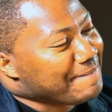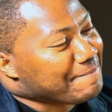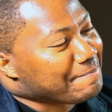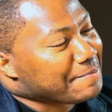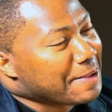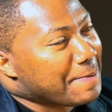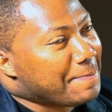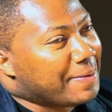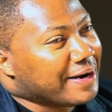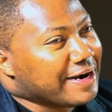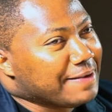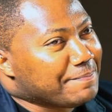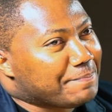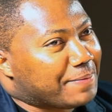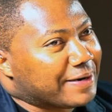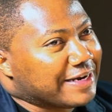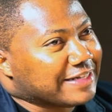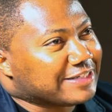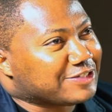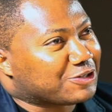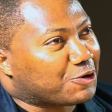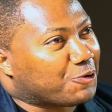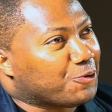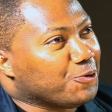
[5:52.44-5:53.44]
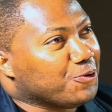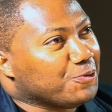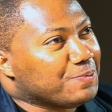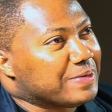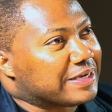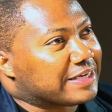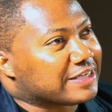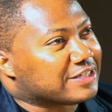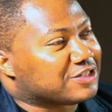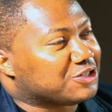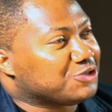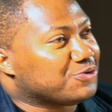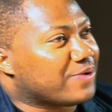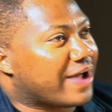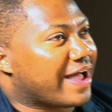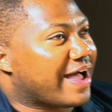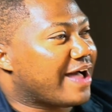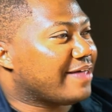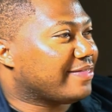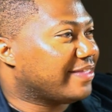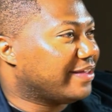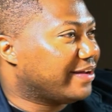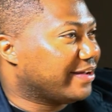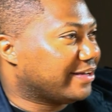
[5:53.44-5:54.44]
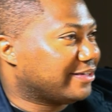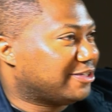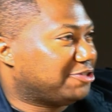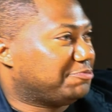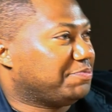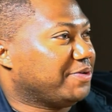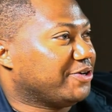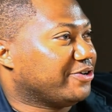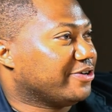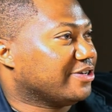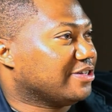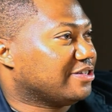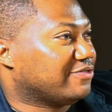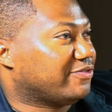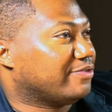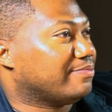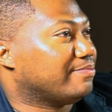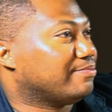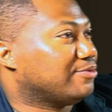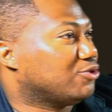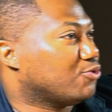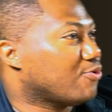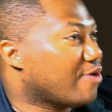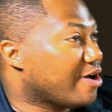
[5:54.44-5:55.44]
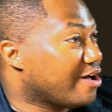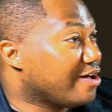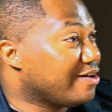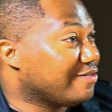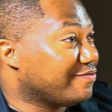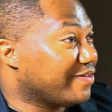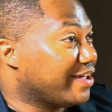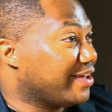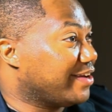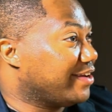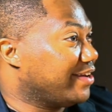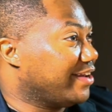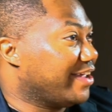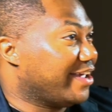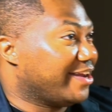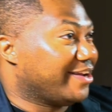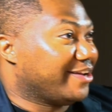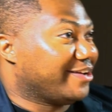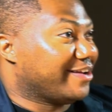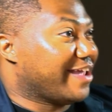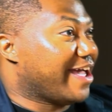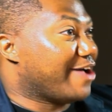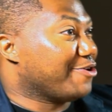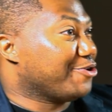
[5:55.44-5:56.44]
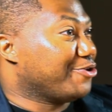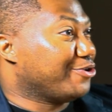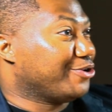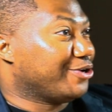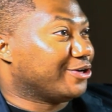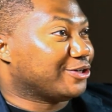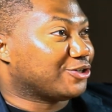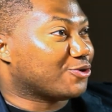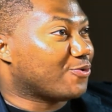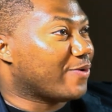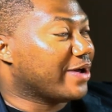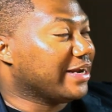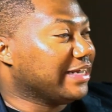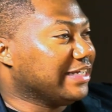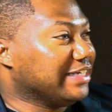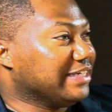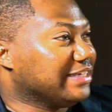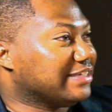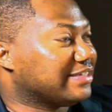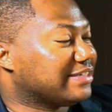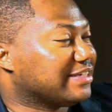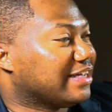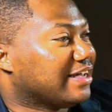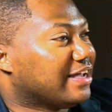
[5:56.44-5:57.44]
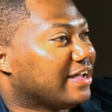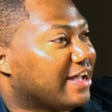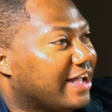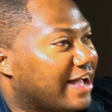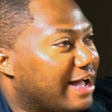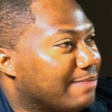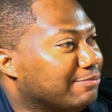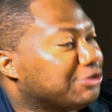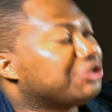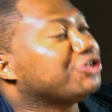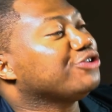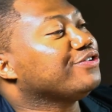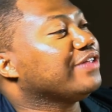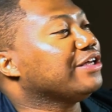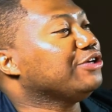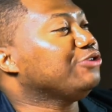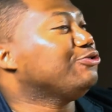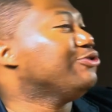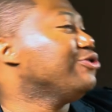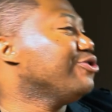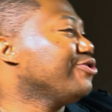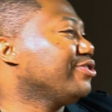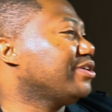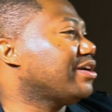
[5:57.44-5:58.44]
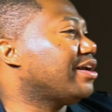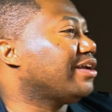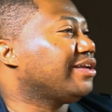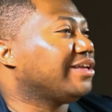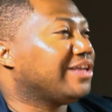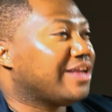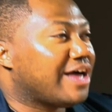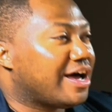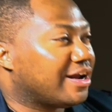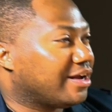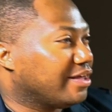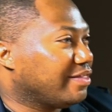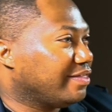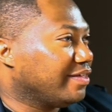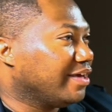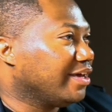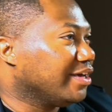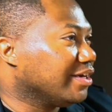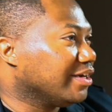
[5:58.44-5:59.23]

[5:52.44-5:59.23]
But it's cool because you had that experience from 12 and now you're in your 20s. I'm sure that you learned a lot of things.